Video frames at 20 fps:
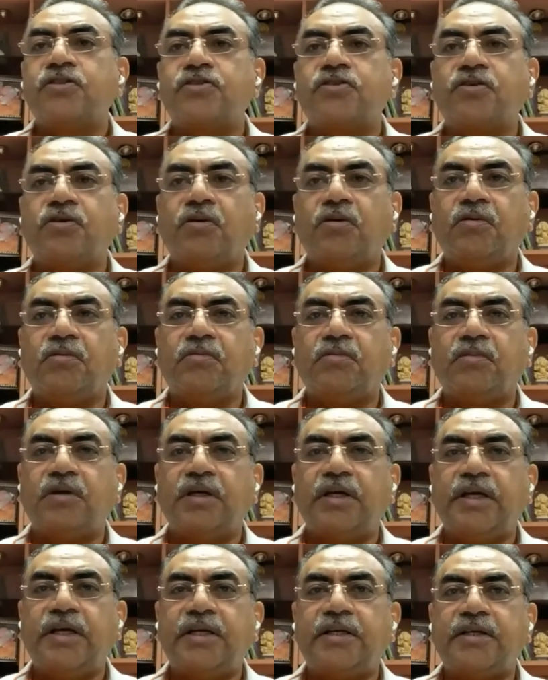So
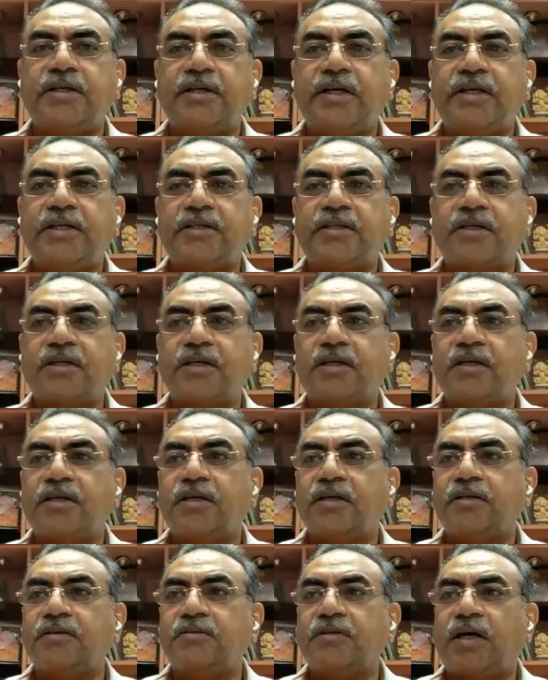
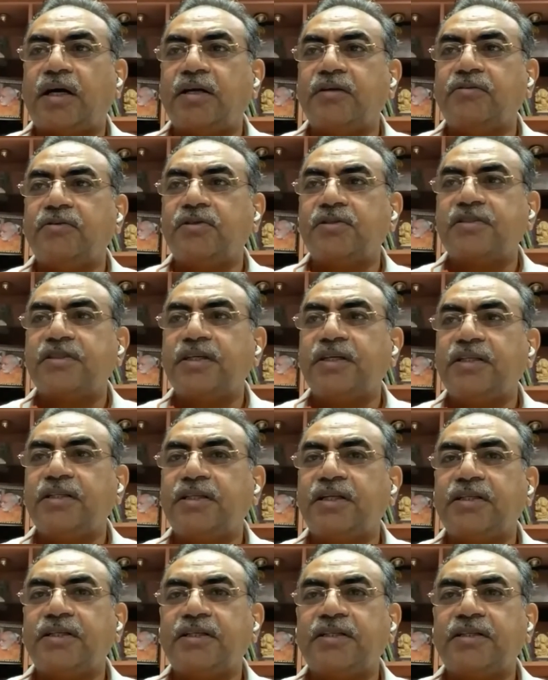I would say
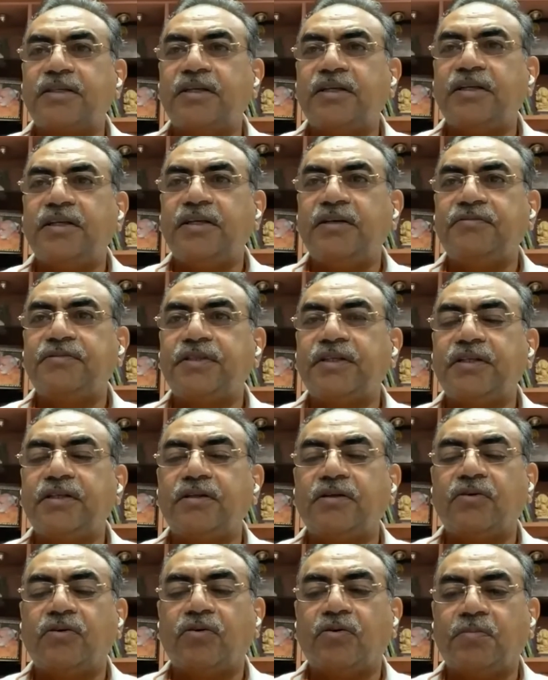that it leaves
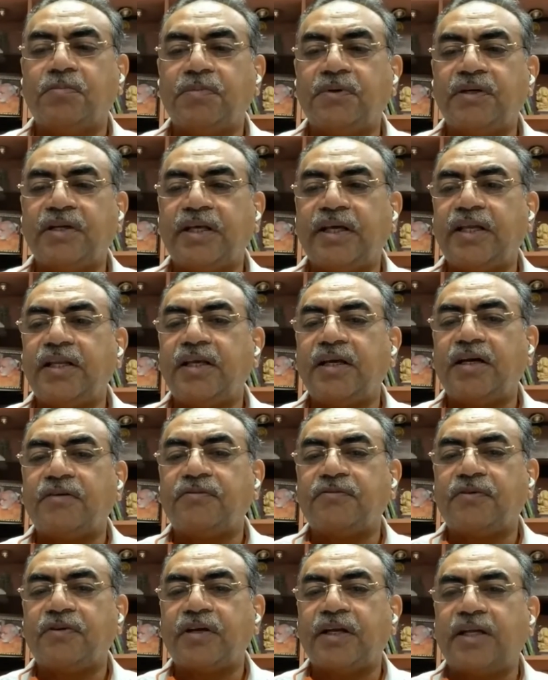an open
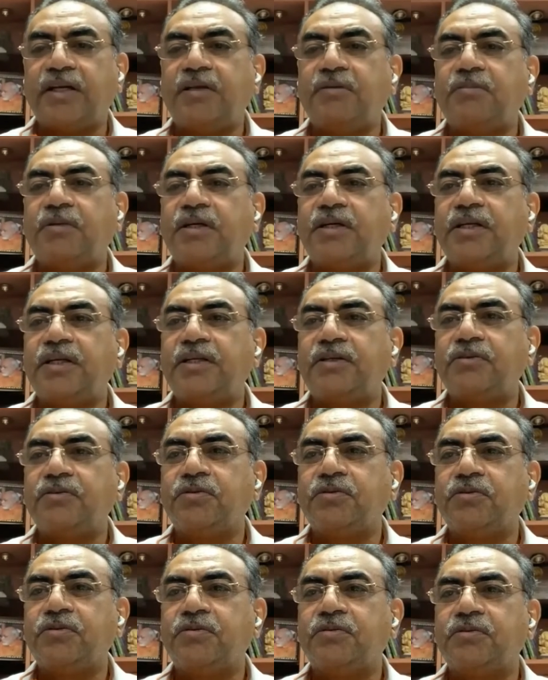area for anybody
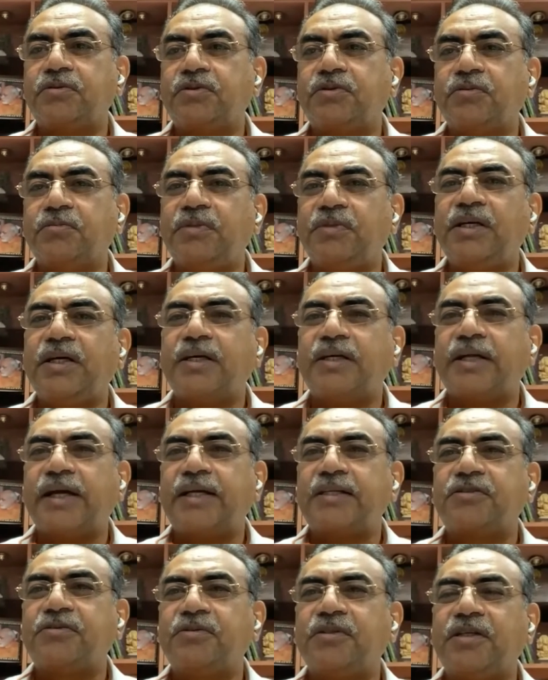to be
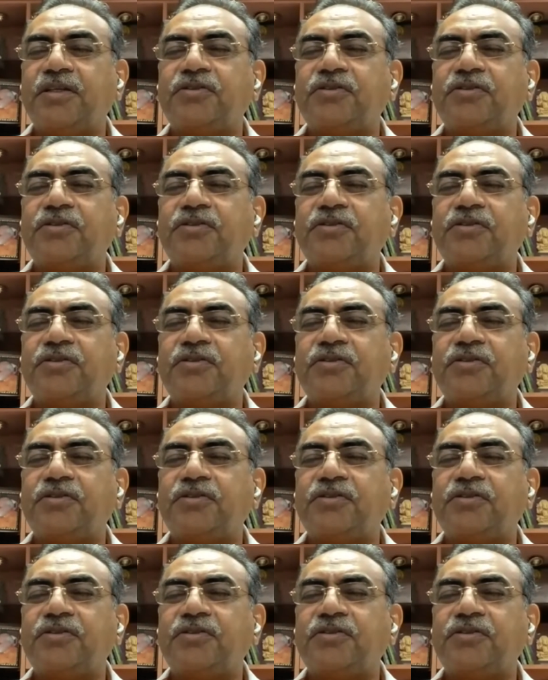attached to.